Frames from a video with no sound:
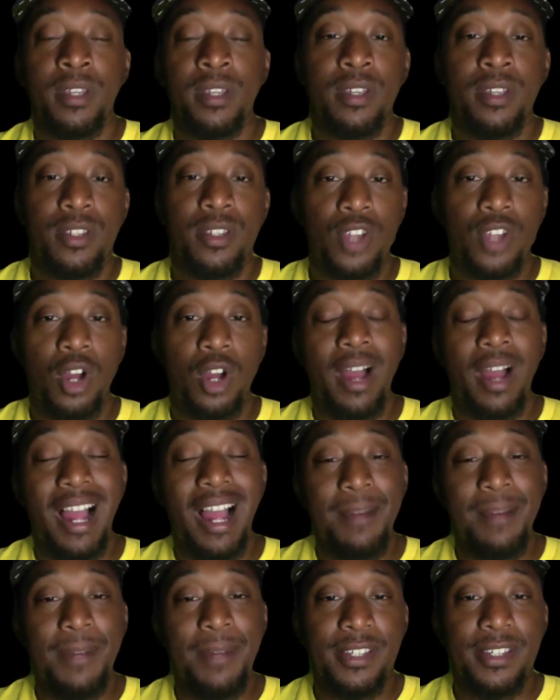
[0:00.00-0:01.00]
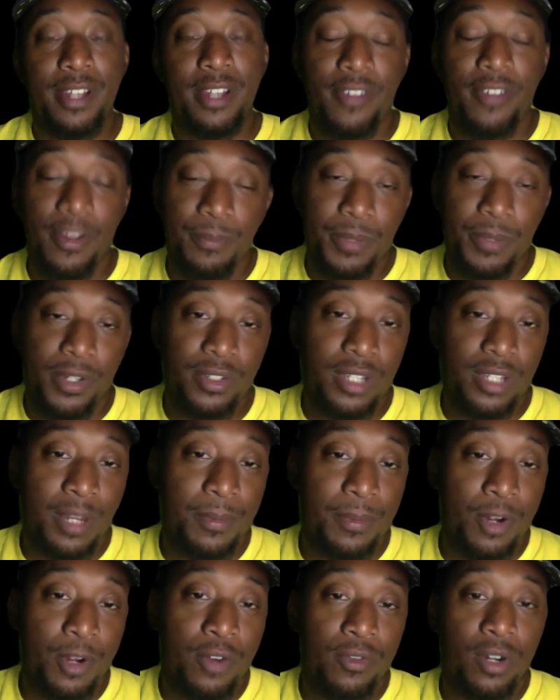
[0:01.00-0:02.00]
so I myself have built up
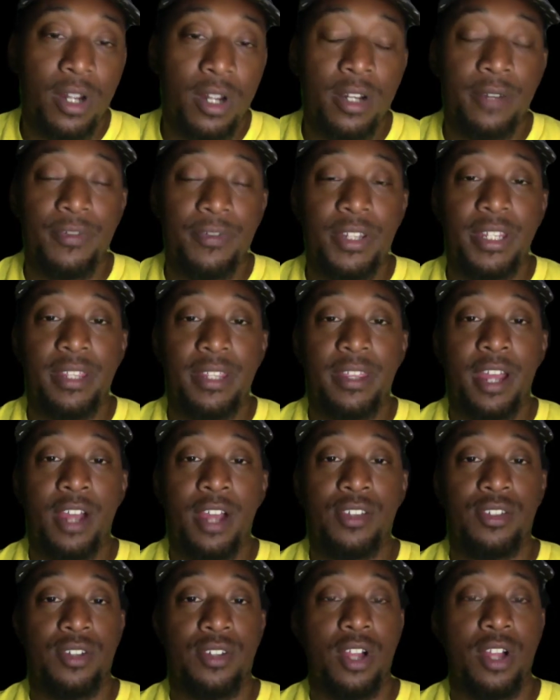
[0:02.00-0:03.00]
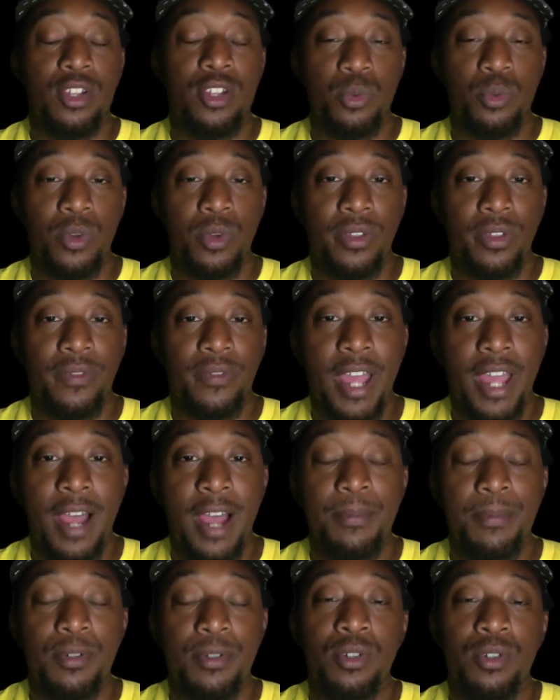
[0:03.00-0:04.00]
over $150,000 worth of
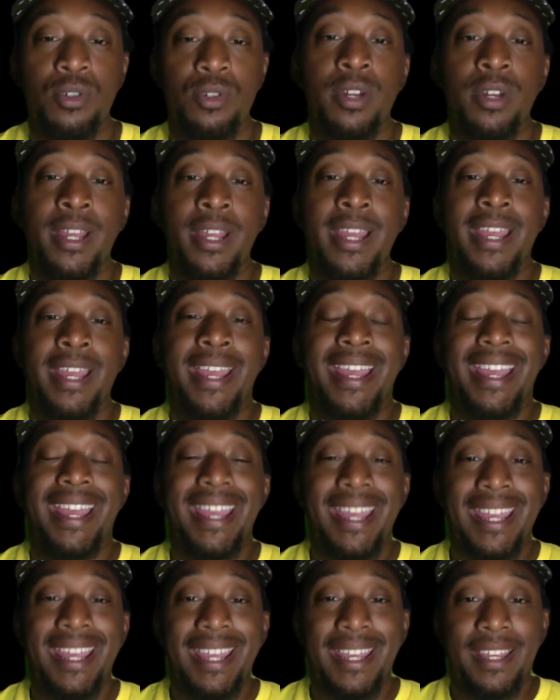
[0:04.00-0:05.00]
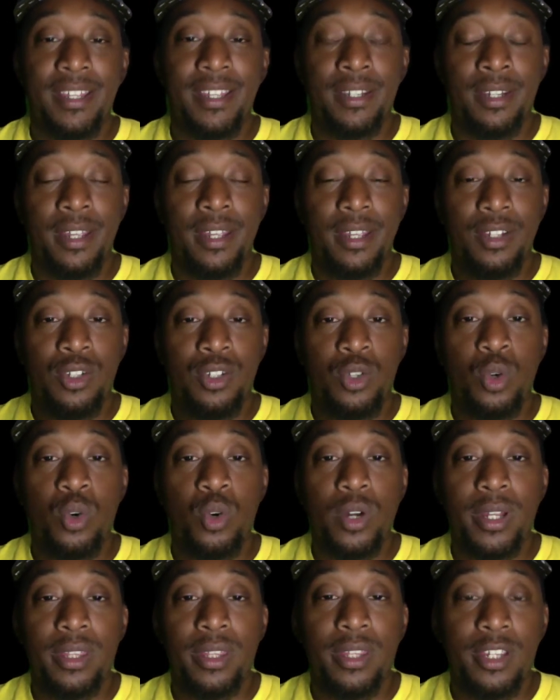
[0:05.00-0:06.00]
capital, and
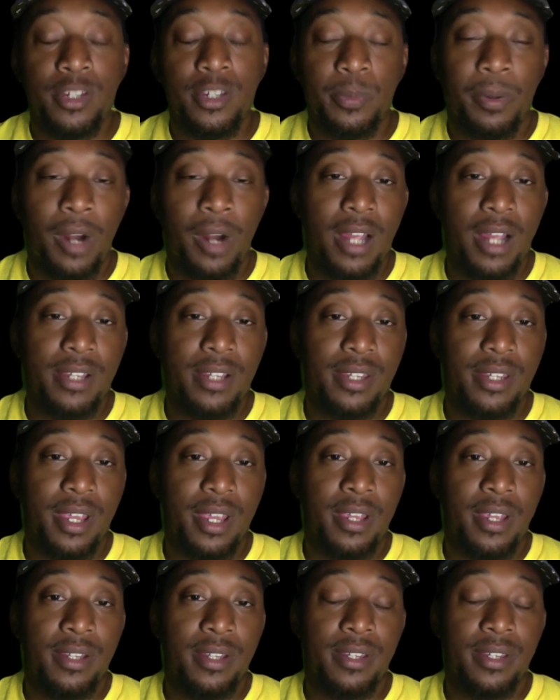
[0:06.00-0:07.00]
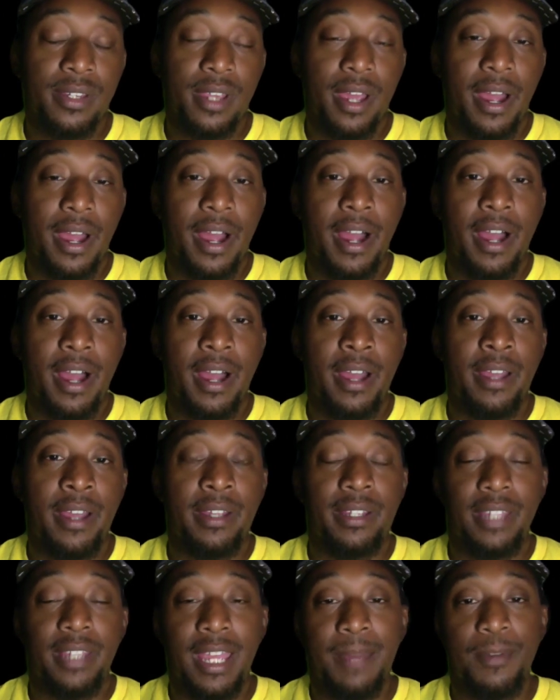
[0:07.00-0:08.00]
during this process, I
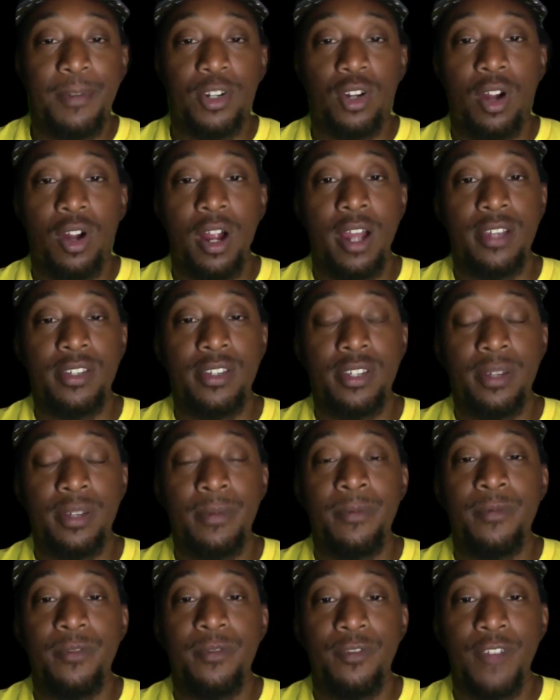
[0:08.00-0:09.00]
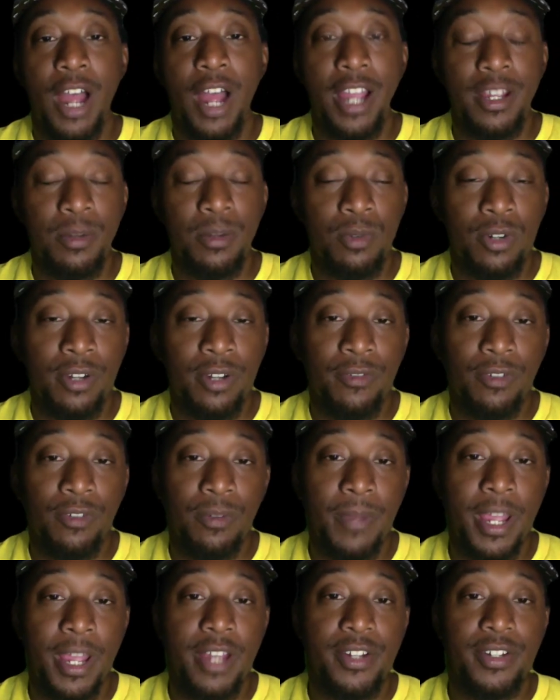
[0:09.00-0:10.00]
came across some valuable
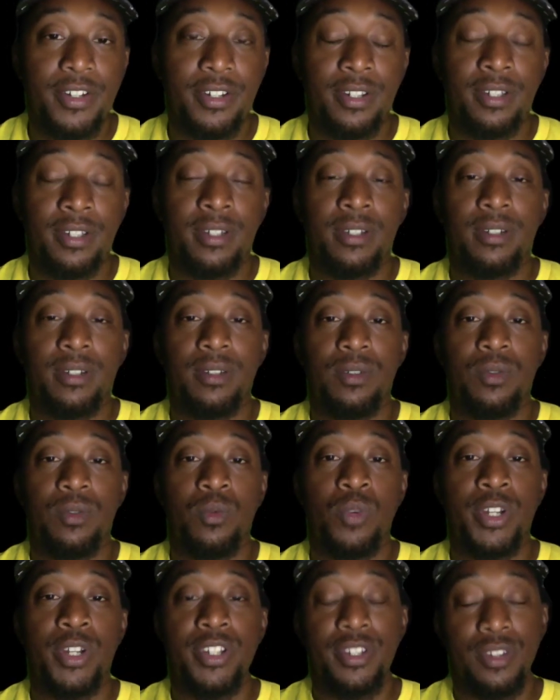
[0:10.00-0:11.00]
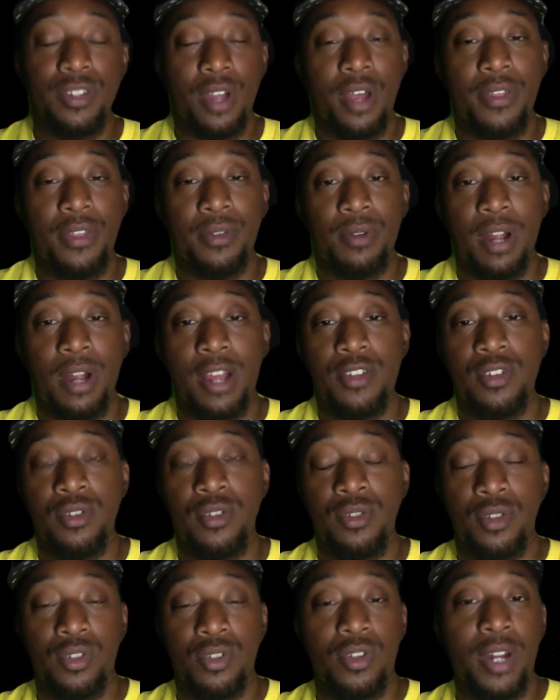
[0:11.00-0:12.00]
information, which is authorized
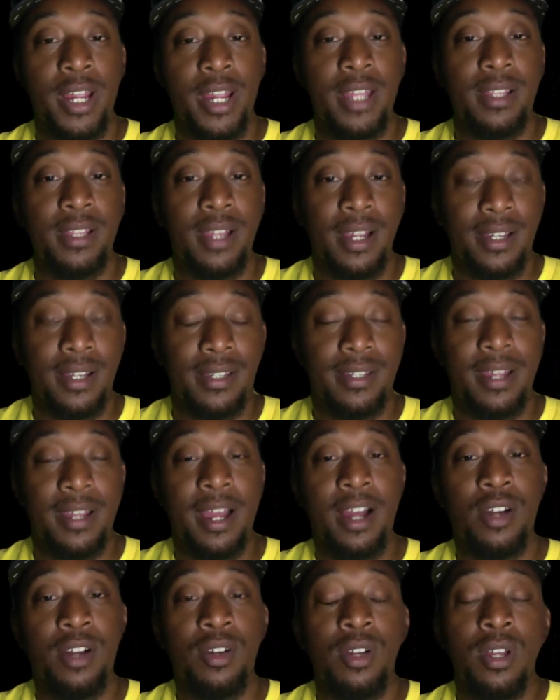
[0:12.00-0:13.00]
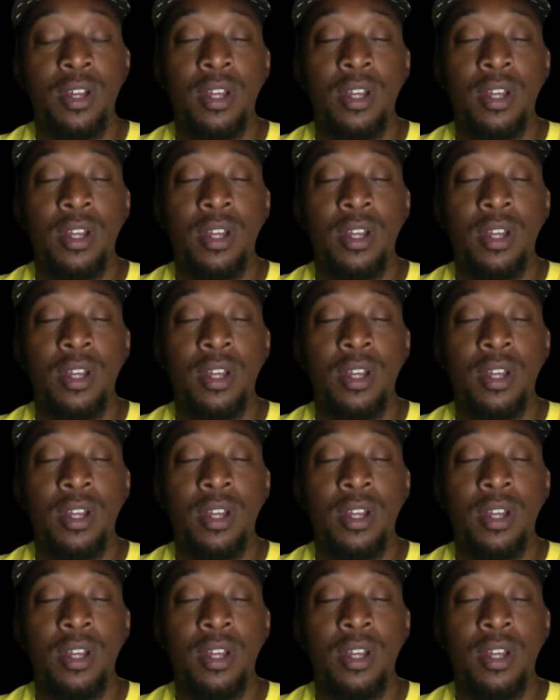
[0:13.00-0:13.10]
user trade lines. Now,